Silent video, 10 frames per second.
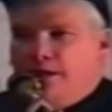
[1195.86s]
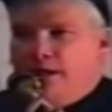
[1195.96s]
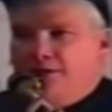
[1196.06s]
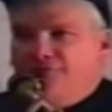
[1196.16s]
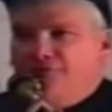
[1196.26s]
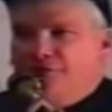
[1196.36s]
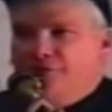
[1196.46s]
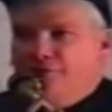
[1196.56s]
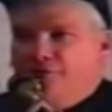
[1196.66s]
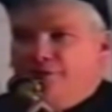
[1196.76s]
the
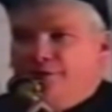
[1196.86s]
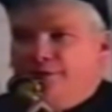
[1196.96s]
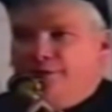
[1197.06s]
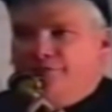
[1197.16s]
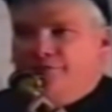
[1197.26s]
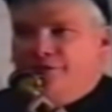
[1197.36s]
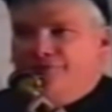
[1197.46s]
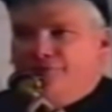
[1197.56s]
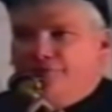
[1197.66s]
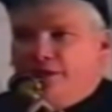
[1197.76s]
Constitution of
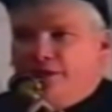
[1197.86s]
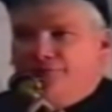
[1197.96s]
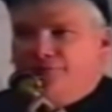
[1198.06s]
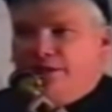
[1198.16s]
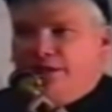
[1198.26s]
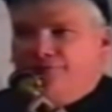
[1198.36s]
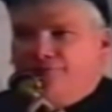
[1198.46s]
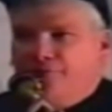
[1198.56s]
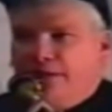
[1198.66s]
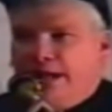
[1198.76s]
these United
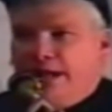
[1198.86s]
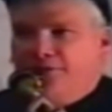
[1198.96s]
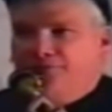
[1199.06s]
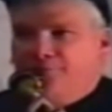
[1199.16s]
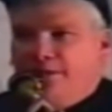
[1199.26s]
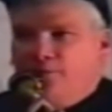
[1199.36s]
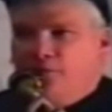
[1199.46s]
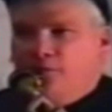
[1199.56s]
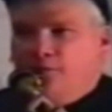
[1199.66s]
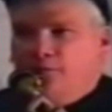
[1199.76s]
States and its
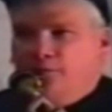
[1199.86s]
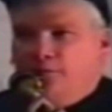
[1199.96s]
people,